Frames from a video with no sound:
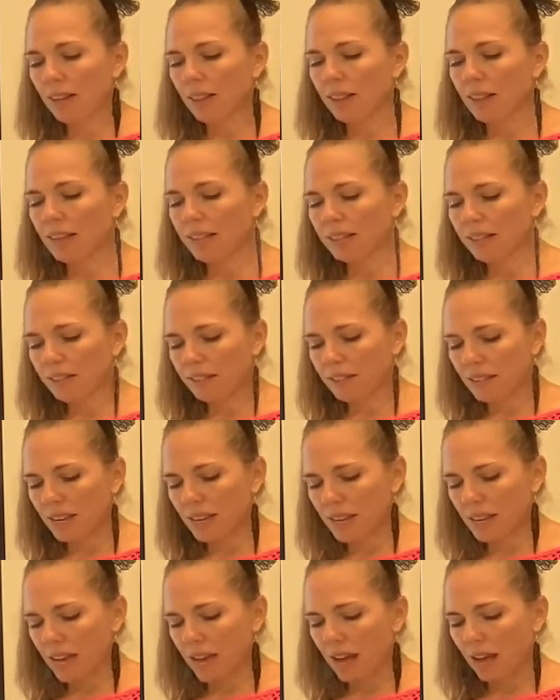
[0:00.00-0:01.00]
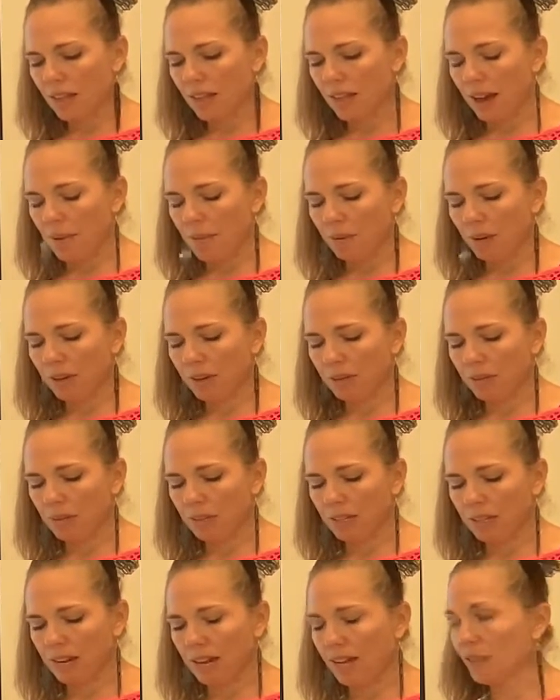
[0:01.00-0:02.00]
Let's see how that works
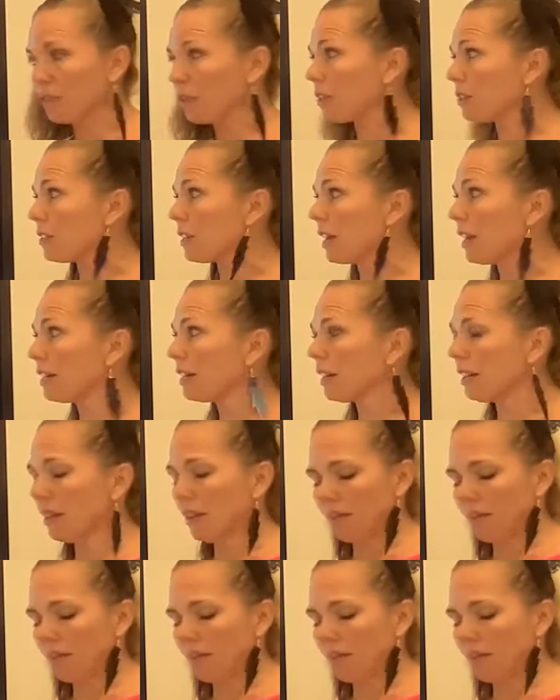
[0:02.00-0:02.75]
with nitrogen.